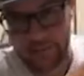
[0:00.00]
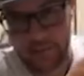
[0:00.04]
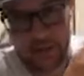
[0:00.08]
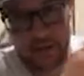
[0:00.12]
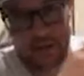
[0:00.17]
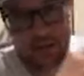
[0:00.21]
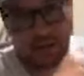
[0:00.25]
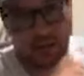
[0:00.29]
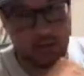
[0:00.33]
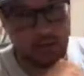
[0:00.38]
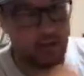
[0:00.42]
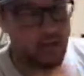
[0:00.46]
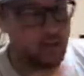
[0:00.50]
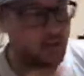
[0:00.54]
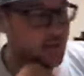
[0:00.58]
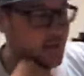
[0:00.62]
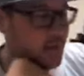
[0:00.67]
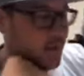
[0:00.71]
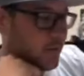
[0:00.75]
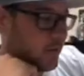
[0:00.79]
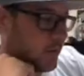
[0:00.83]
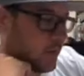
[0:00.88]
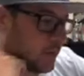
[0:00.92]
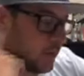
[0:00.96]
I think that's
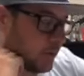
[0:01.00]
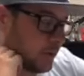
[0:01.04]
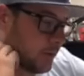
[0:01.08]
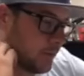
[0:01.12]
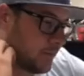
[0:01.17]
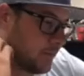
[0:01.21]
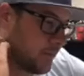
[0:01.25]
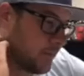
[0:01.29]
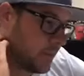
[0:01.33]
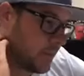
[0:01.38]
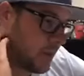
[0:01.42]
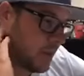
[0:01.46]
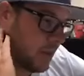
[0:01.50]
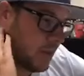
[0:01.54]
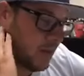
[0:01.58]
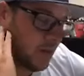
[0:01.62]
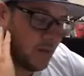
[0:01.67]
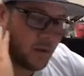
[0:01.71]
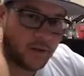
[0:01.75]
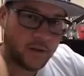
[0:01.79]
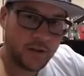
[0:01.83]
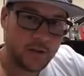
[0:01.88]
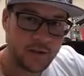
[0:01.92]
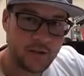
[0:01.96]
the rule.
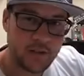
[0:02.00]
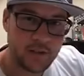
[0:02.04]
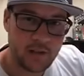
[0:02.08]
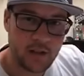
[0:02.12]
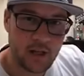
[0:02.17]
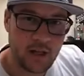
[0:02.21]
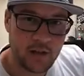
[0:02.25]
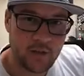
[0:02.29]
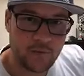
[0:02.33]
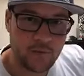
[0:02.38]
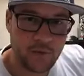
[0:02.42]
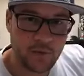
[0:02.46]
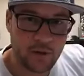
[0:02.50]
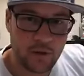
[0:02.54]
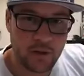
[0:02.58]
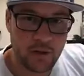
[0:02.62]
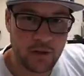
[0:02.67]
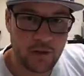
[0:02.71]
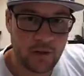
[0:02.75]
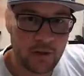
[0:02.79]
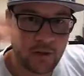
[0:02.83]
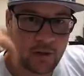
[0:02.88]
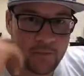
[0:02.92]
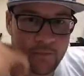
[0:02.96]
So it's like for
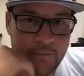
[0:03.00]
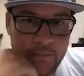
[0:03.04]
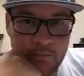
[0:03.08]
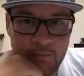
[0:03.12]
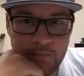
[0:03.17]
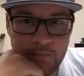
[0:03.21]
your